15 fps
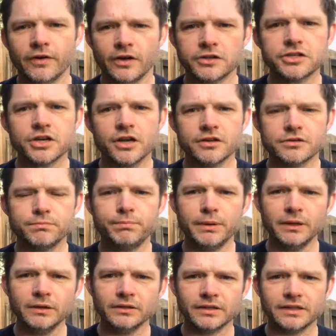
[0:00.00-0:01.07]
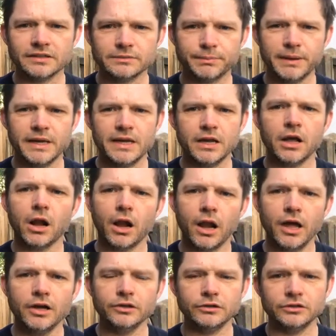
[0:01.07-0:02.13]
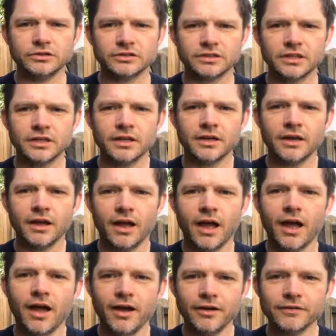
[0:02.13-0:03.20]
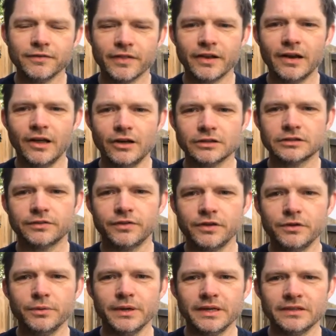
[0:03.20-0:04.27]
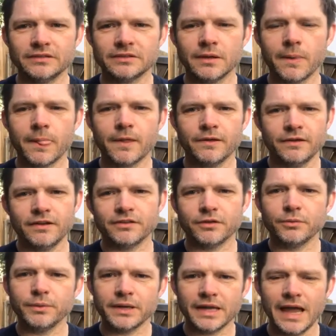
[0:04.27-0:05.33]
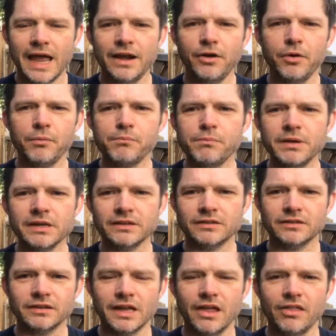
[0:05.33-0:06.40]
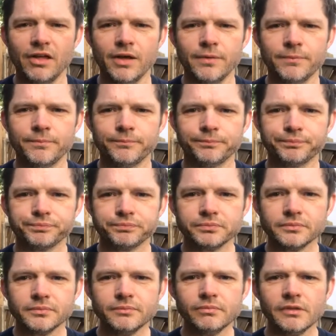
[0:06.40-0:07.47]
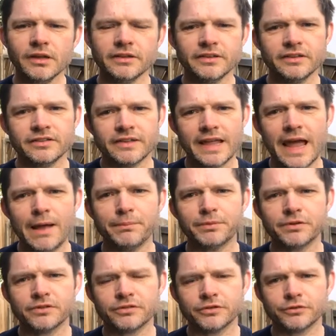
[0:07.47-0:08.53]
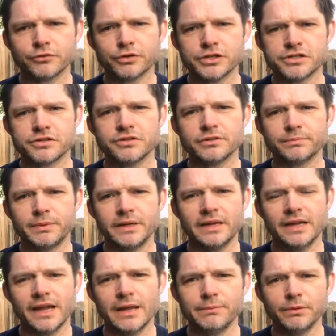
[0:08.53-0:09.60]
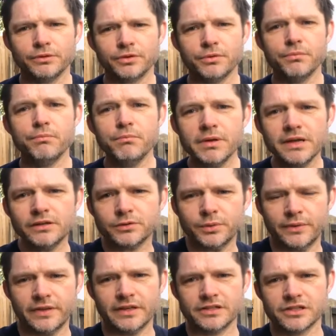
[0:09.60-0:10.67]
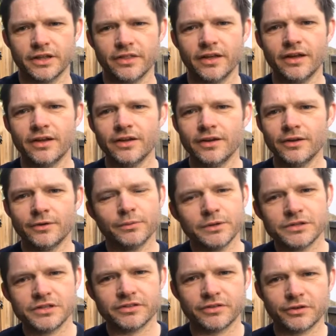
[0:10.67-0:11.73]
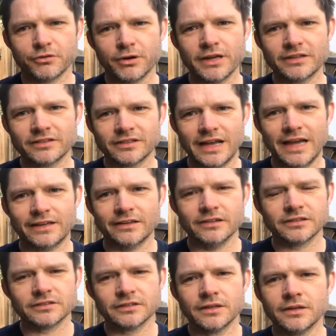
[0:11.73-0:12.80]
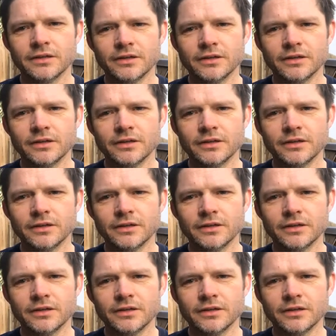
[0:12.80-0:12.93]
our church buildings being closed over the last few weeks is that we cannot meet together. It is the absence of Christians being able to meet with each other which is the great sadness,